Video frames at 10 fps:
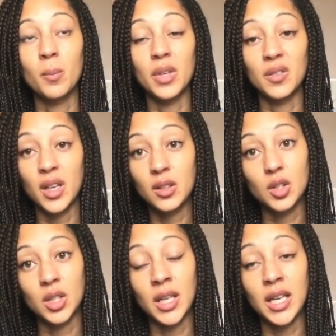but
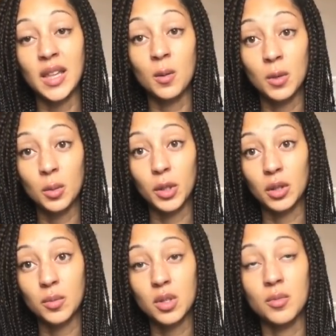eventually they will
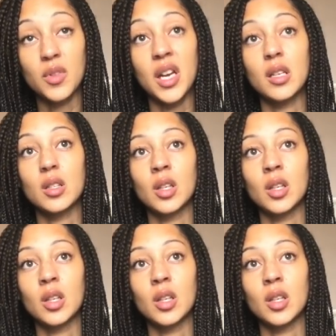become something.